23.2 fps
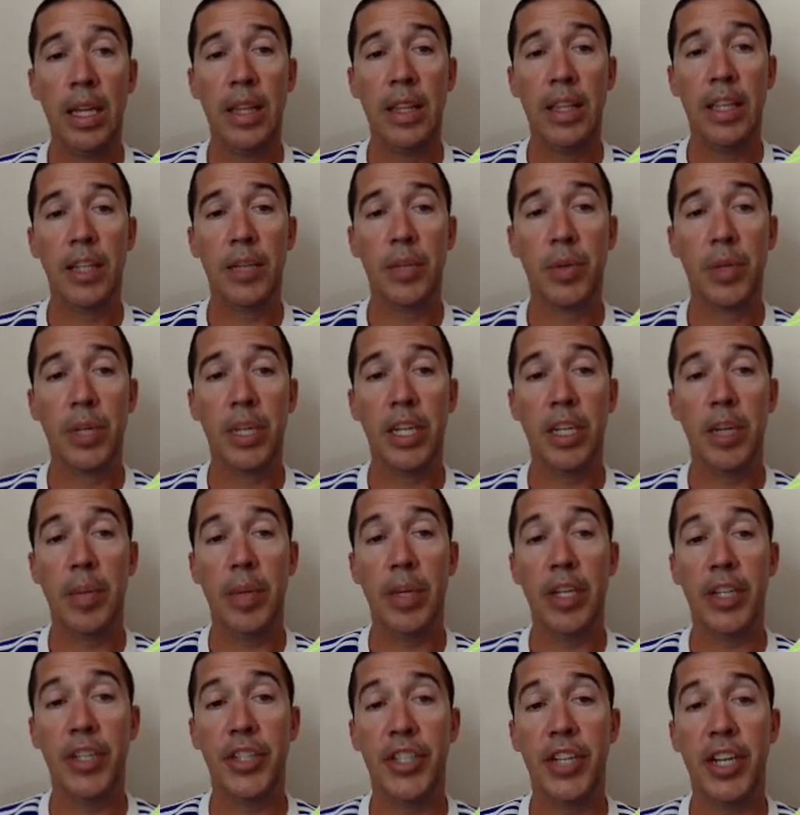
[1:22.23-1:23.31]
This will need to
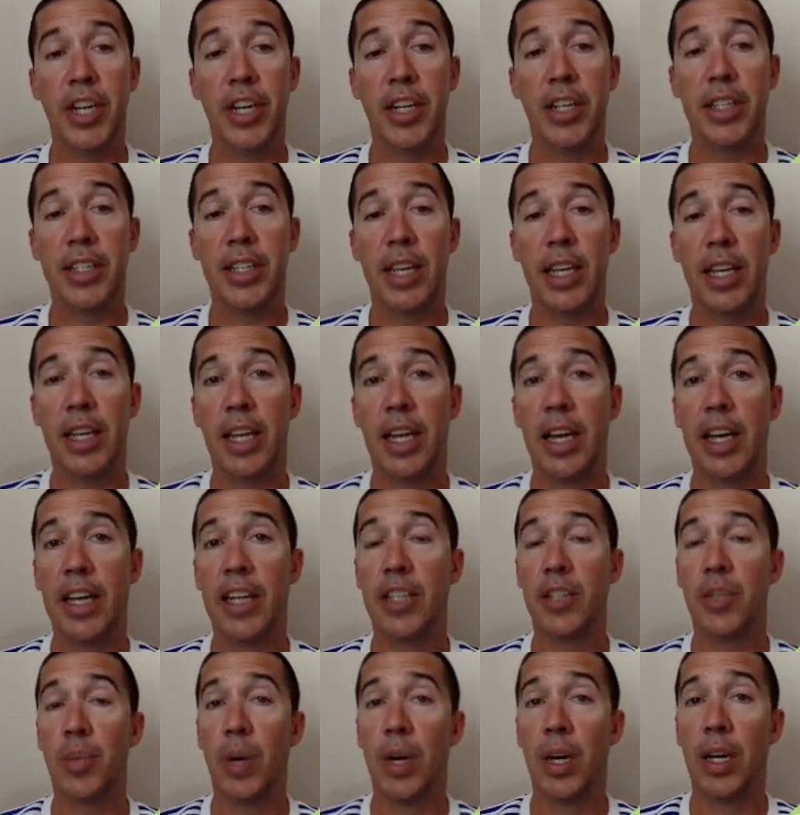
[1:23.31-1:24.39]
be a shared sideline
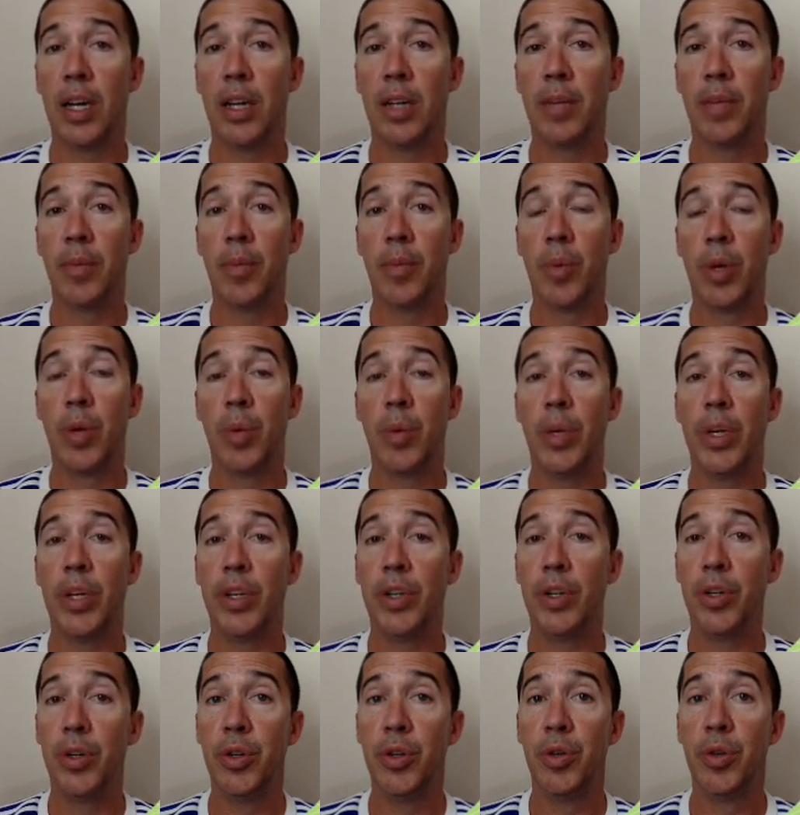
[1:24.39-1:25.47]
as well when we
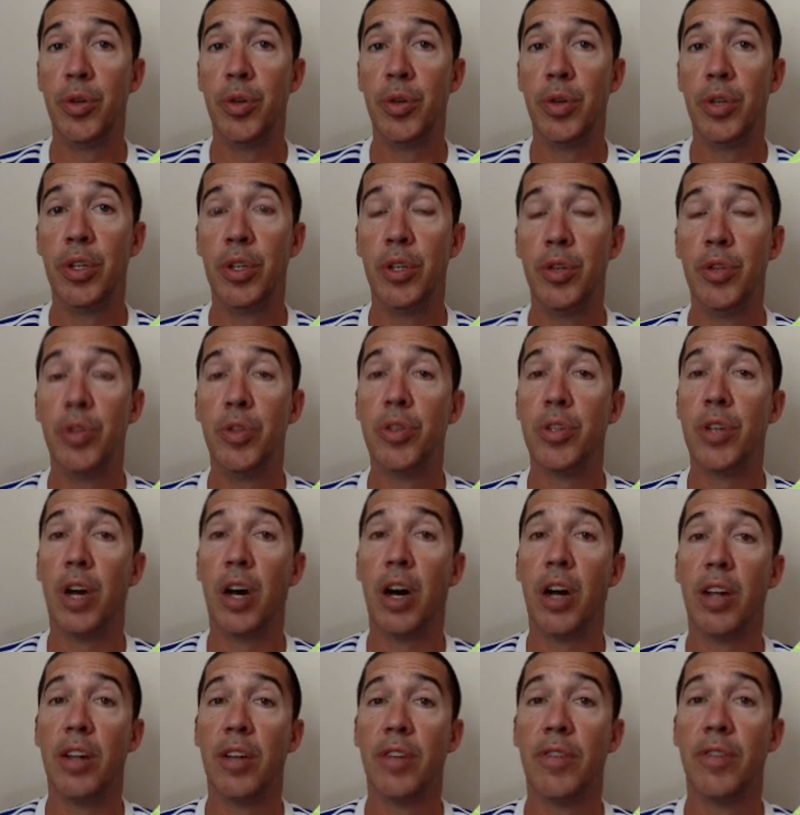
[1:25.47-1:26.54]
do use
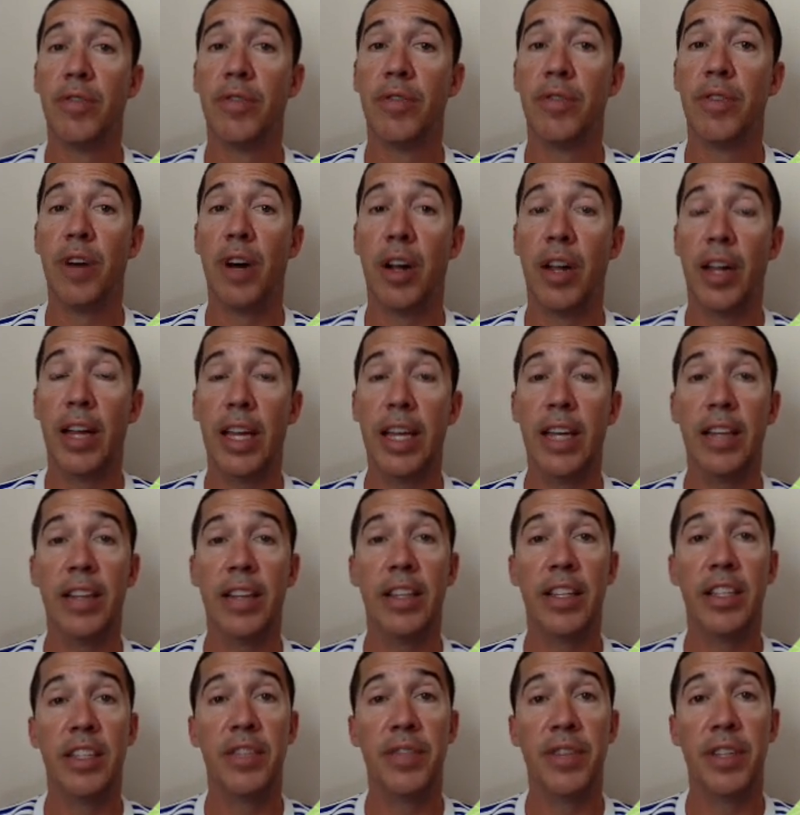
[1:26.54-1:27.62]
all 8 of
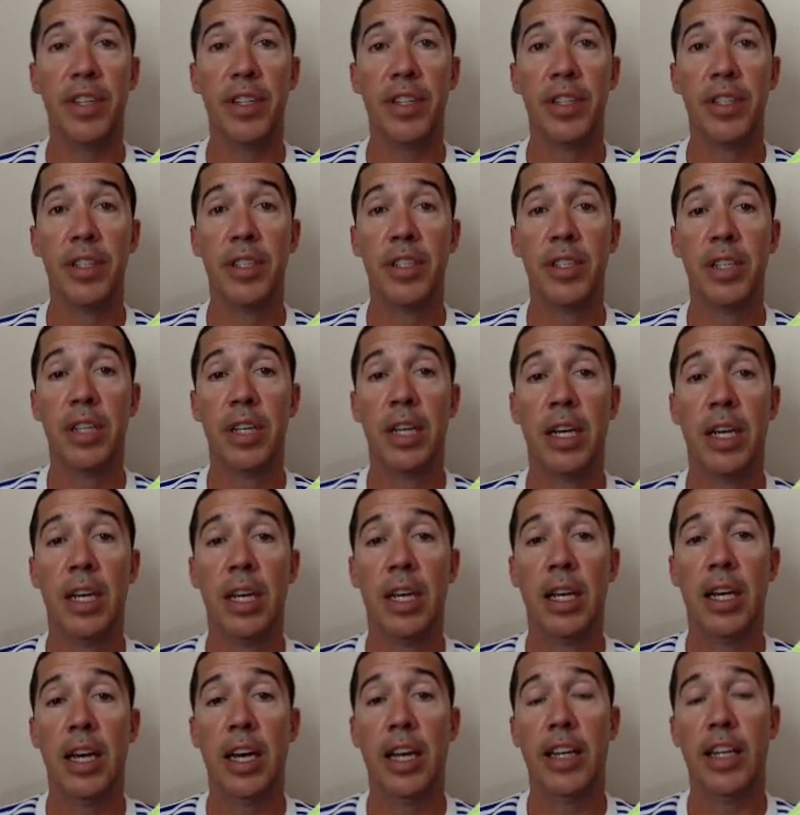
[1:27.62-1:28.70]
these fields.
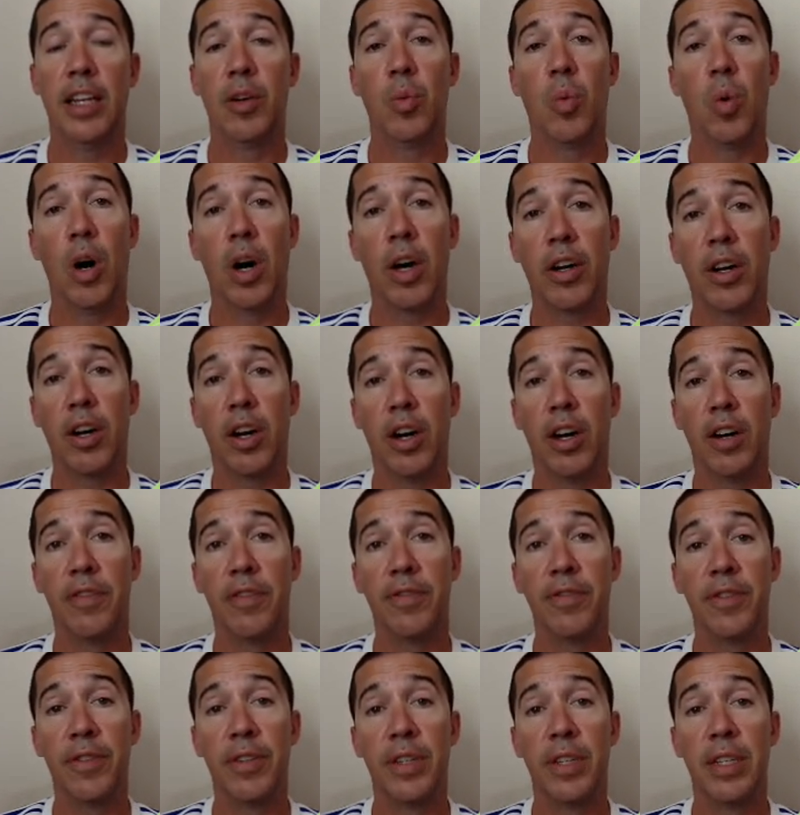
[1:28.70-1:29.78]
I did walk
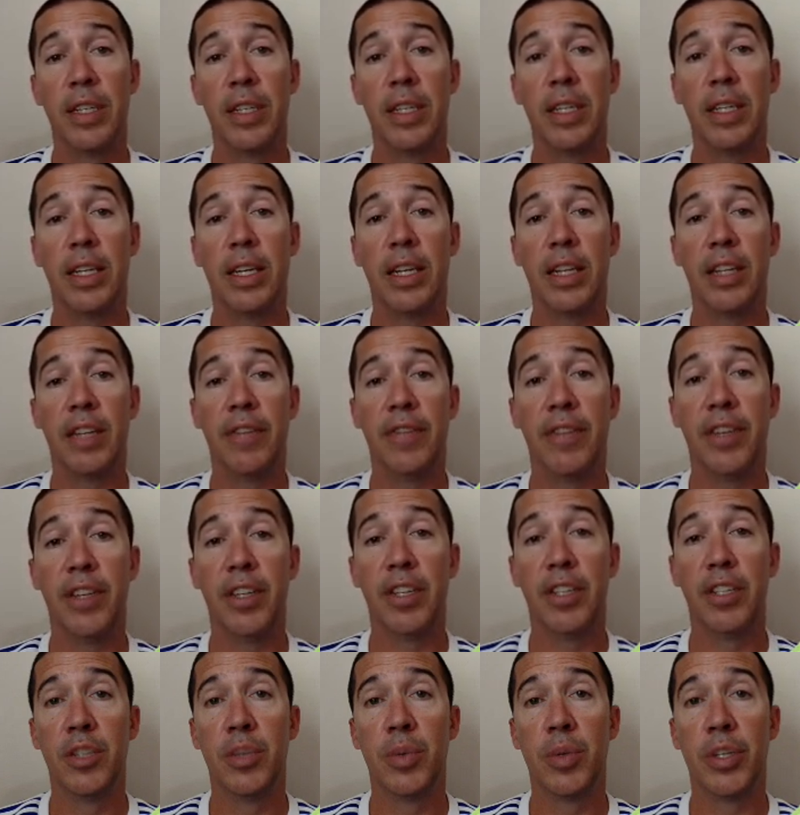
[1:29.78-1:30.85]
off the
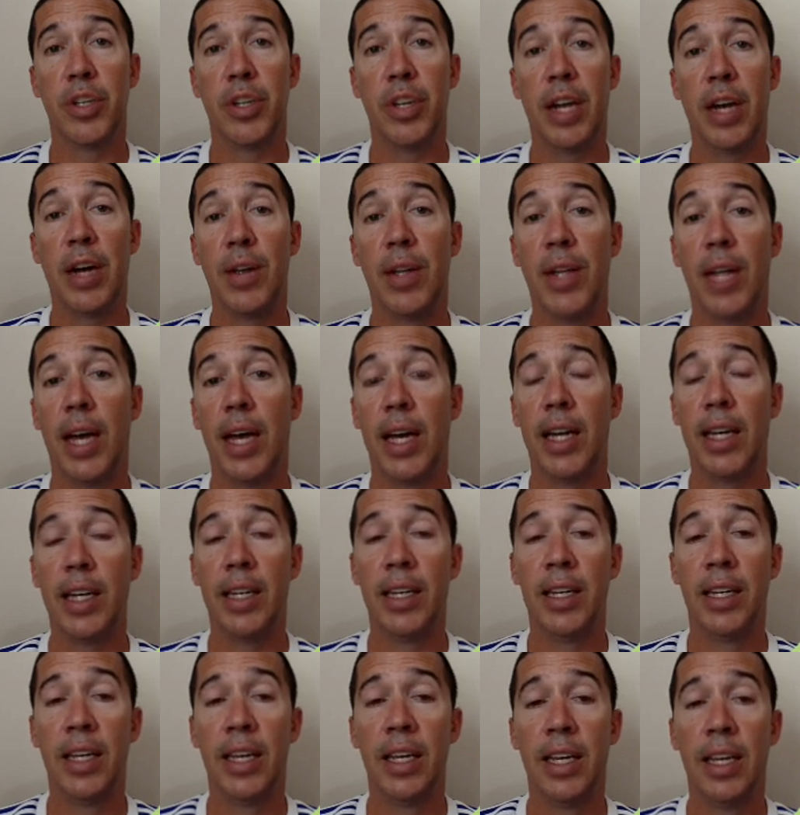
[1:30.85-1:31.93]
fields, which are now
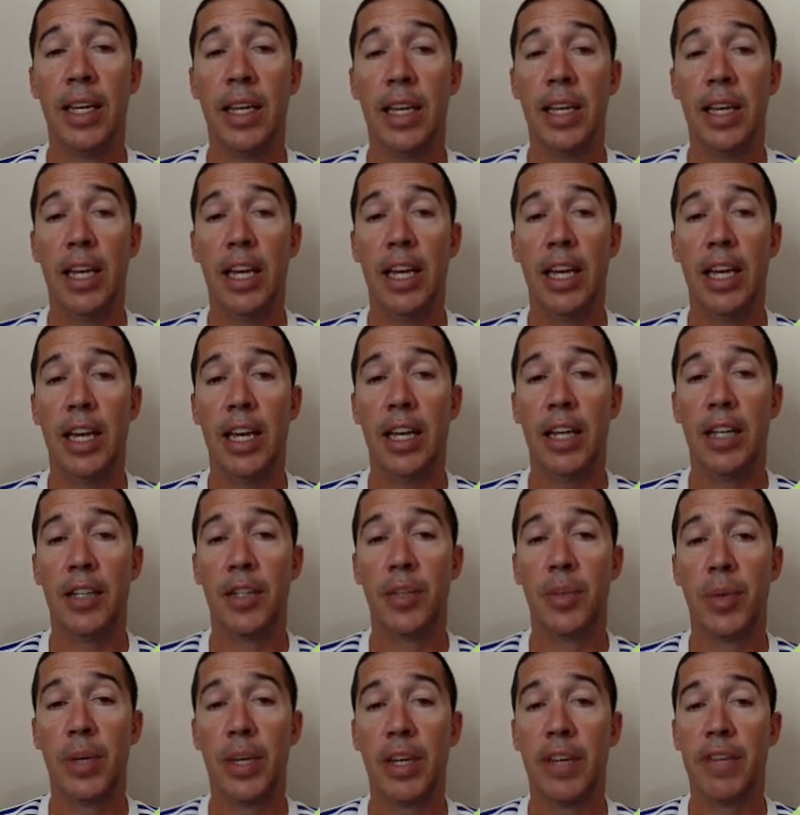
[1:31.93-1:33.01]
lined, and
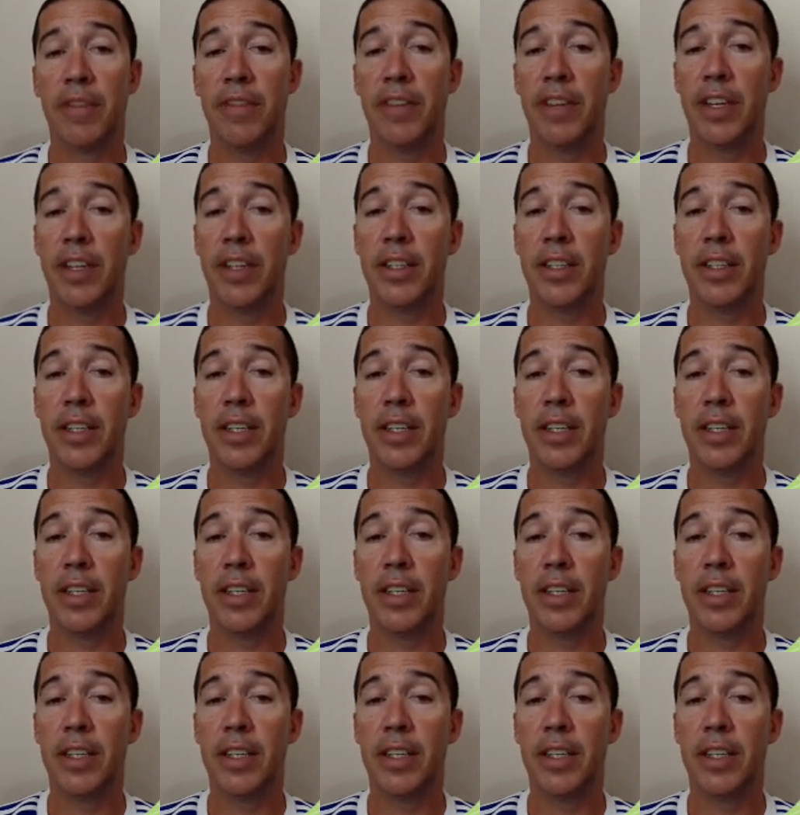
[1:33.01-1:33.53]
we can fit